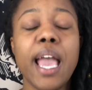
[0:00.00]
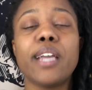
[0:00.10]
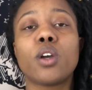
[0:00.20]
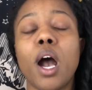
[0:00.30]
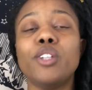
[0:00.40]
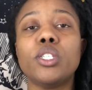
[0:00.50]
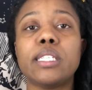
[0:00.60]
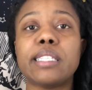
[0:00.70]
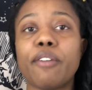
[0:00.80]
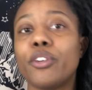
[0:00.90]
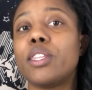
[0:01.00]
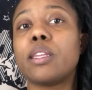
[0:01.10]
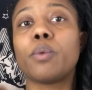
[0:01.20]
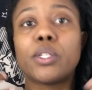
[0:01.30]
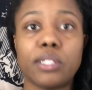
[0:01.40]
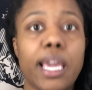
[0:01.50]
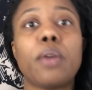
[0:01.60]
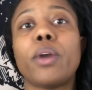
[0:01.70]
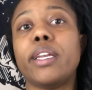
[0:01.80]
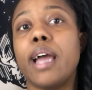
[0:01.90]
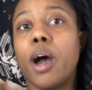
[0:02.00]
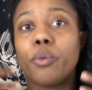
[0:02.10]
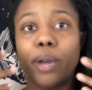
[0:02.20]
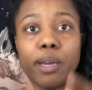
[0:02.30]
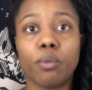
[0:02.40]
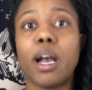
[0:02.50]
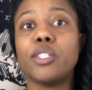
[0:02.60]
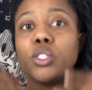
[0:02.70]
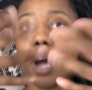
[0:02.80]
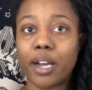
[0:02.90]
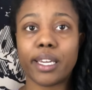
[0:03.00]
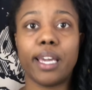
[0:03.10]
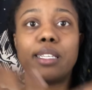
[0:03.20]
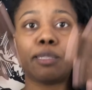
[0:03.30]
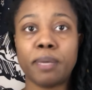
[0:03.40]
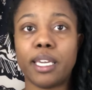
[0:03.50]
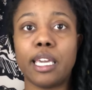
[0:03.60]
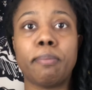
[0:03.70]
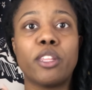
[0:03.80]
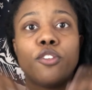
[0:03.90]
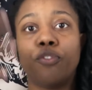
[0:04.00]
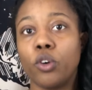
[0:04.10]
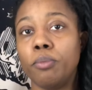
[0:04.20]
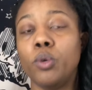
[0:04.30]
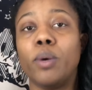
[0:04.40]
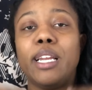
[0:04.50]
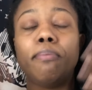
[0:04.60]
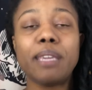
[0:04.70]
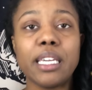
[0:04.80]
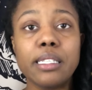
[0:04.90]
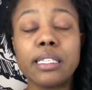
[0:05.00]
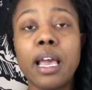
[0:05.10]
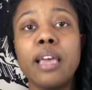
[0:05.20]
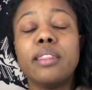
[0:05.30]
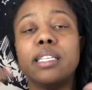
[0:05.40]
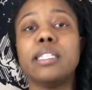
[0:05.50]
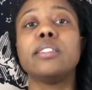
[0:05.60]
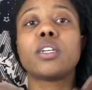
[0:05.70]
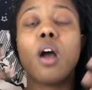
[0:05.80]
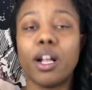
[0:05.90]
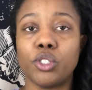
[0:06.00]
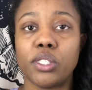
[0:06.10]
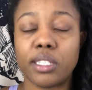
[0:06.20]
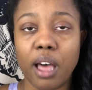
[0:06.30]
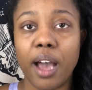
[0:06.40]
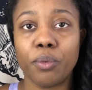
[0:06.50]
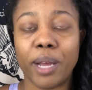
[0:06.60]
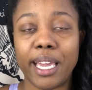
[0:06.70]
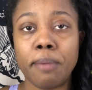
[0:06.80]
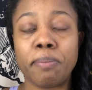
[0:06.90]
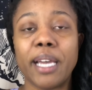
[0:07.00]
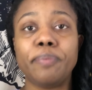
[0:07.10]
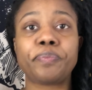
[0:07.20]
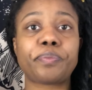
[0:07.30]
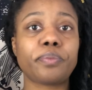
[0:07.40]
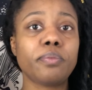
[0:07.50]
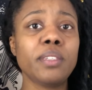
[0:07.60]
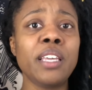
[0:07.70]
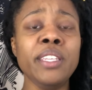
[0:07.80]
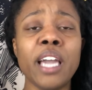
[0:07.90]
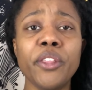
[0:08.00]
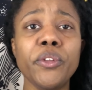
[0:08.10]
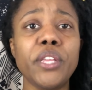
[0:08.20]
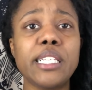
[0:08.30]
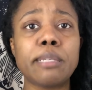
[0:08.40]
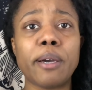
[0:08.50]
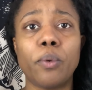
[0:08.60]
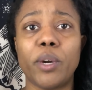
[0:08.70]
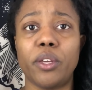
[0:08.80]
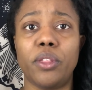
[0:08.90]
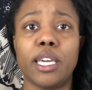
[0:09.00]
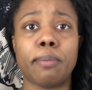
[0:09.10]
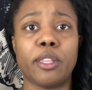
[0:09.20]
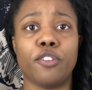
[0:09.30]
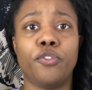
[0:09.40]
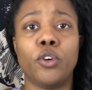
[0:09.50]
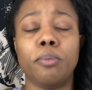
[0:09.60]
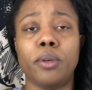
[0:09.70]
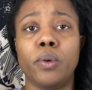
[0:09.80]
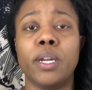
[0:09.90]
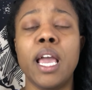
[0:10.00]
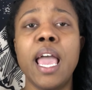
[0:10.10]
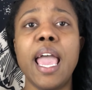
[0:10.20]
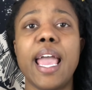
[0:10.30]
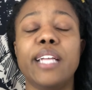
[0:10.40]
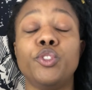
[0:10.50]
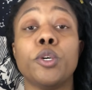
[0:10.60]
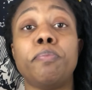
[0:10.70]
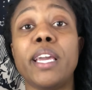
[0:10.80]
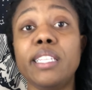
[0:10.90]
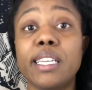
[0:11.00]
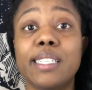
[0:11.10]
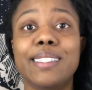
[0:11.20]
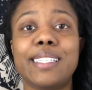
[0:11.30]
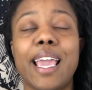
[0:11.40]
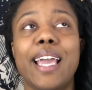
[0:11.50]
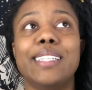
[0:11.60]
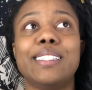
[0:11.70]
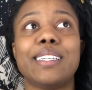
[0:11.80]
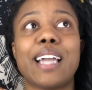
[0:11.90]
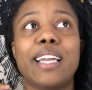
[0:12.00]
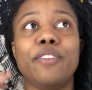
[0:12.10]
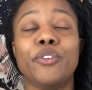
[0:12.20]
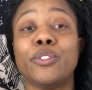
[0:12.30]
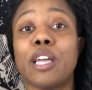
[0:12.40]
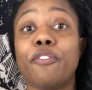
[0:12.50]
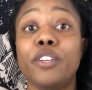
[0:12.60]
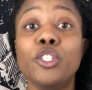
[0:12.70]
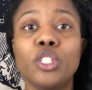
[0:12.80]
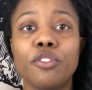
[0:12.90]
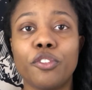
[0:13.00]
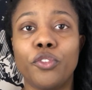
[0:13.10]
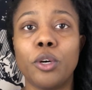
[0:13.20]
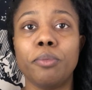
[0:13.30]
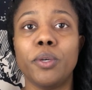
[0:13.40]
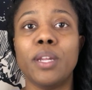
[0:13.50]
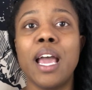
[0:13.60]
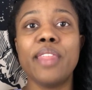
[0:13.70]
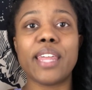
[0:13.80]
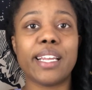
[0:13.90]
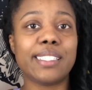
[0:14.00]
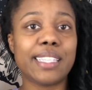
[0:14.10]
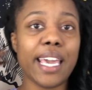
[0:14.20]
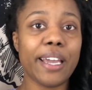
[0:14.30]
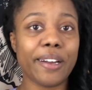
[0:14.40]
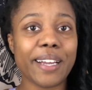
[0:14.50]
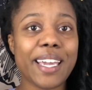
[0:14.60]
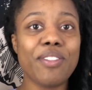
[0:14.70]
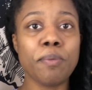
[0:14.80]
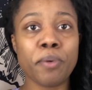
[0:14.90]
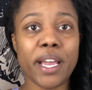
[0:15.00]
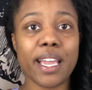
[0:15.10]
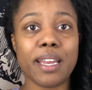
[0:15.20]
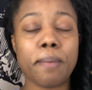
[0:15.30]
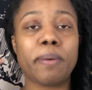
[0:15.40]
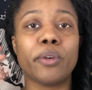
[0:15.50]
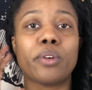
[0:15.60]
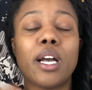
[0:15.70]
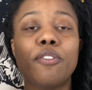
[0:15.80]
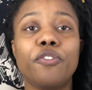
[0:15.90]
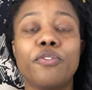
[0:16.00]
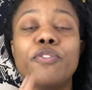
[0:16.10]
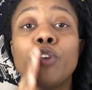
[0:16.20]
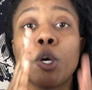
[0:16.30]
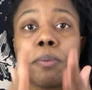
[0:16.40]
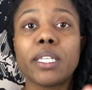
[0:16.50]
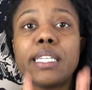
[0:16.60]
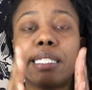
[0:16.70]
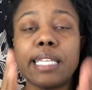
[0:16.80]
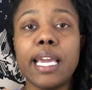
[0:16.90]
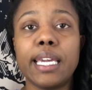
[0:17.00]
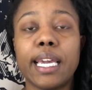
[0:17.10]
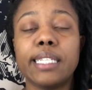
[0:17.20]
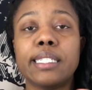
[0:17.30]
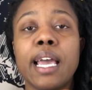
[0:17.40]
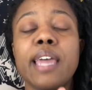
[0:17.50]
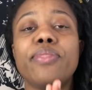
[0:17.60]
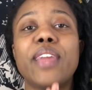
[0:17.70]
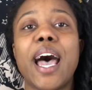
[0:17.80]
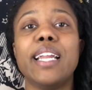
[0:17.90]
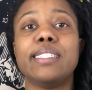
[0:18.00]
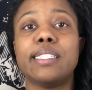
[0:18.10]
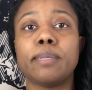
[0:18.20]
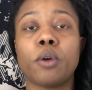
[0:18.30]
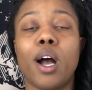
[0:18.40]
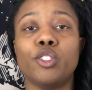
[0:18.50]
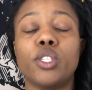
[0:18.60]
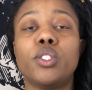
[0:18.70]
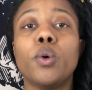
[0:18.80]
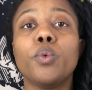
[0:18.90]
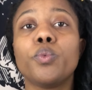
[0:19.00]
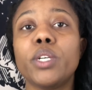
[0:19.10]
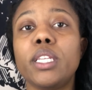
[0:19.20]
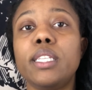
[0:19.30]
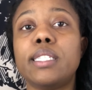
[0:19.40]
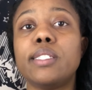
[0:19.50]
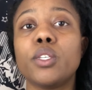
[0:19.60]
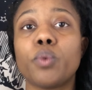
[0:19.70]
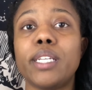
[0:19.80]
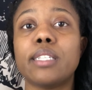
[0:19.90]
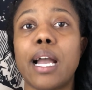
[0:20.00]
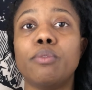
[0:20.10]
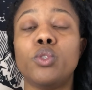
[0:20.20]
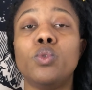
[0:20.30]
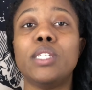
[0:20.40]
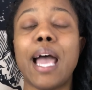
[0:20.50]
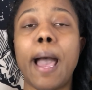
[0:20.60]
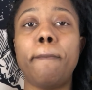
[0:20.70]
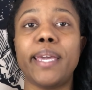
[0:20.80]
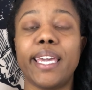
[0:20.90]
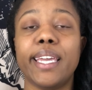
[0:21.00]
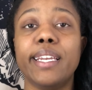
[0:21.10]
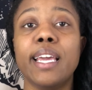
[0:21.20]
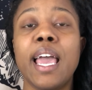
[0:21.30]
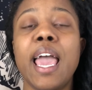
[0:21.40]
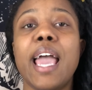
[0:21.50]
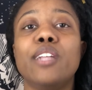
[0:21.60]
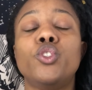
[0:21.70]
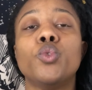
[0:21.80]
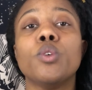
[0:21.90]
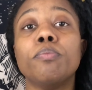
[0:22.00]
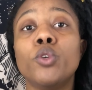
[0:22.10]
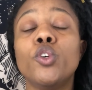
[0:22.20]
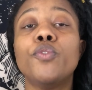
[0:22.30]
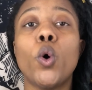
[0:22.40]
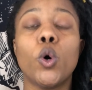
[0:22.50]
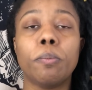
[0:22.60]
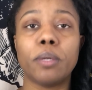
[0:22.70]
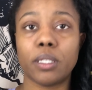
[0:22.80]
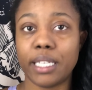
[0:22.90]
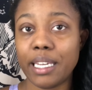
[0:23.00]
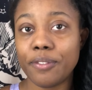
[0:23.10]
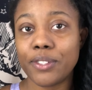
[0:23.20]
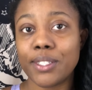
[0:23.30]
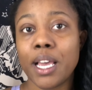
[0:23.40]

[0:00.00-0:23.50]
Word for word: And conscious is everything that we're saying right now, right? Us talking, speaking about the full moon, what it means. This is the conscious thought, right? But the other things about what you think about the full moon and your opinions and kind of your definition of the full moon that is there in the brain, but you're not verbally saying it, that is the subconscious. So, really, this is a great time to tap in and to remove old beliefs,